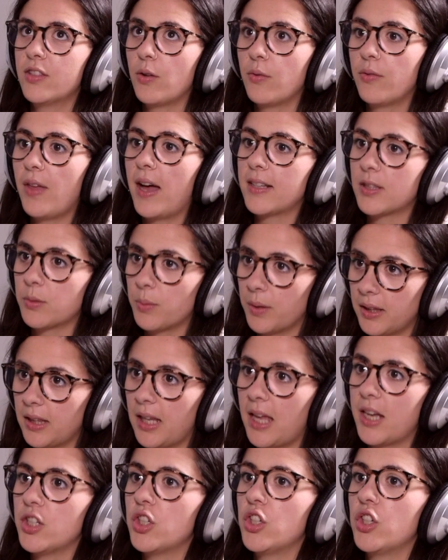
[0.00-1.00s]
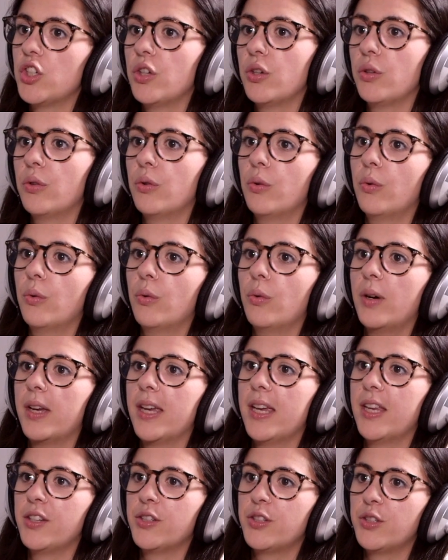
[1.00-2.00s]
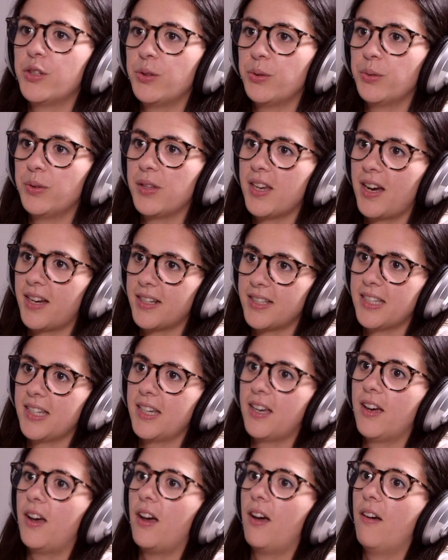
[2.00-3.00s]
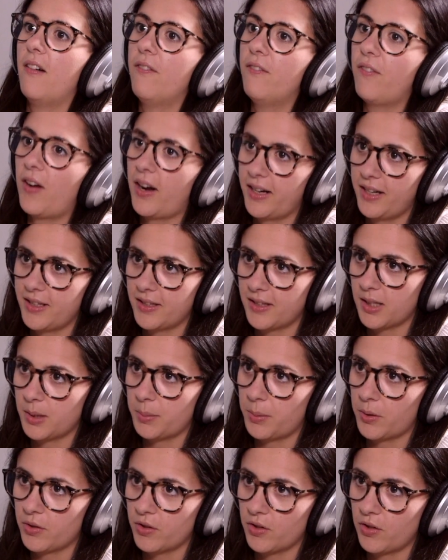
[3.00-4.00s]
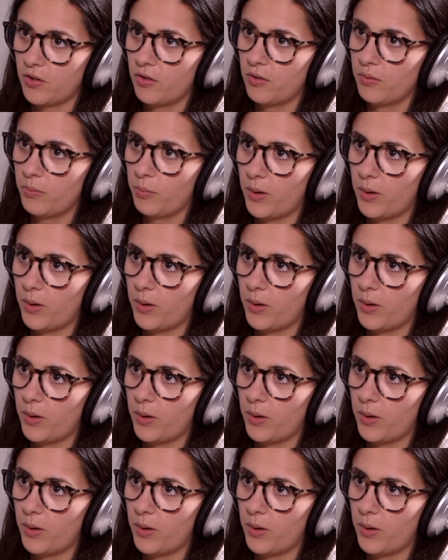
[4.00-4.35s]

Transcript: So that's what led you into the idea of finance is personal.